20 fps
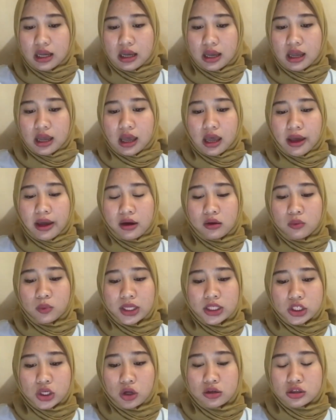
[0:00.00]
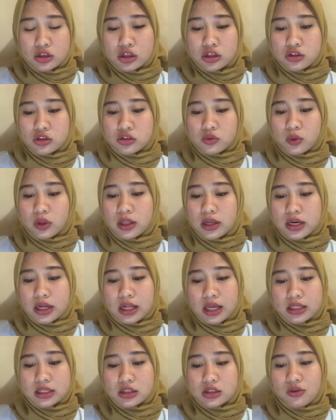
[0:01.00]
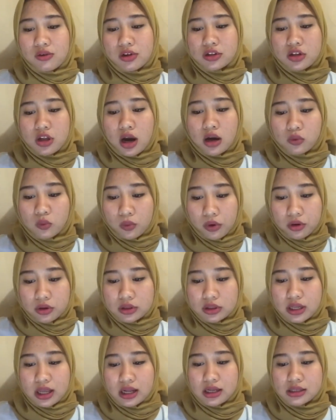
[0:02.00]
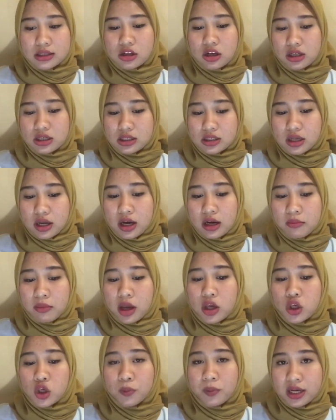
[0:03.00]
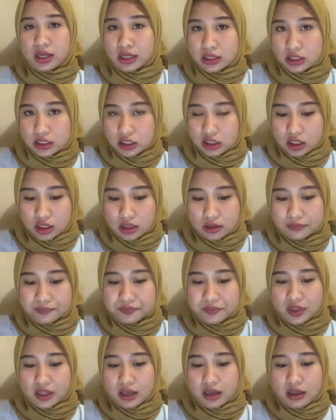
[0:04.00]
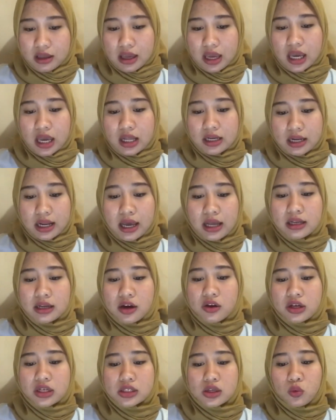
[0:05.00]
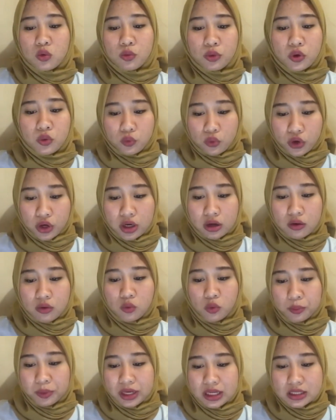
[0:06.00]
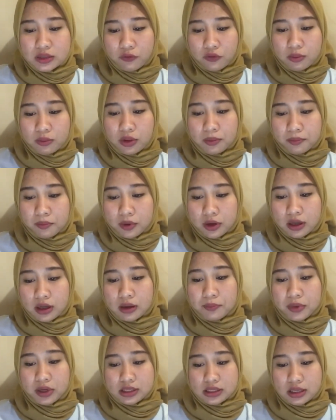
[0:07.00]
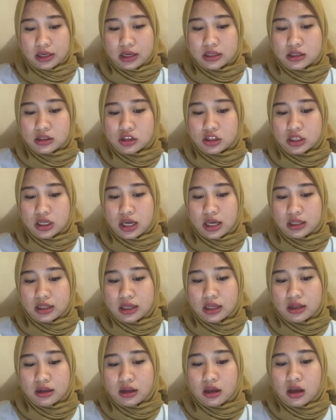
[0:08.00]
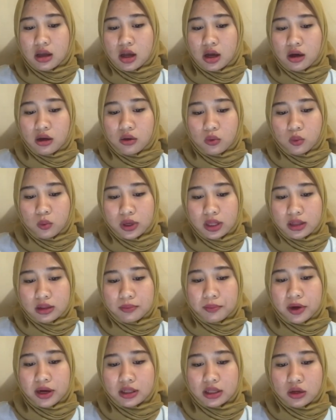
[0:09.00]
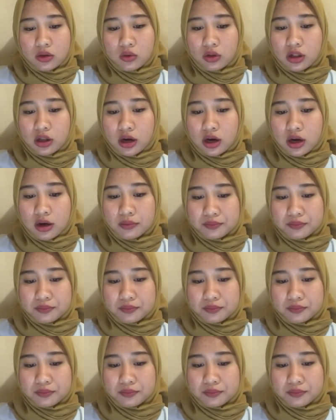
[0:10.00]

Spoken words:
and which also usually related to a dark world that is not desired by human in general. And then there is a woman word. Woman is a female person associated with particular